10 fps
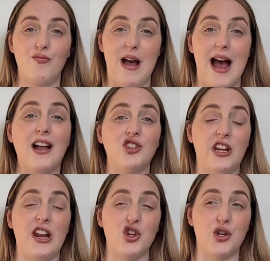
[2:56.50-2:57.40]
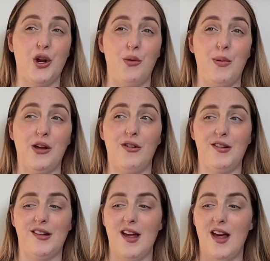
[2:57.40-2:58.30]
actually true,
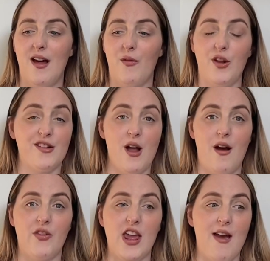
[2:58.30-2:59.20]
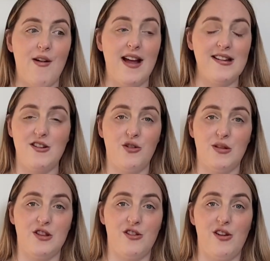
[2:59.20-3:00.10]
because at the start of the year I didn't do a
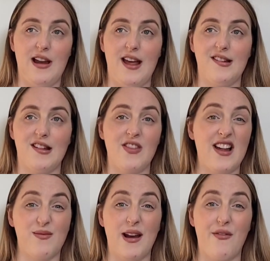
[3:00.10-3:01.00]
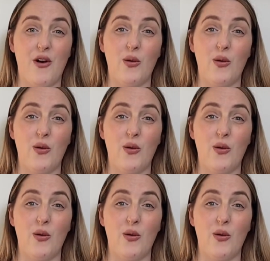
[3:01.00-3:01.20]
to-do list, and that's when I felt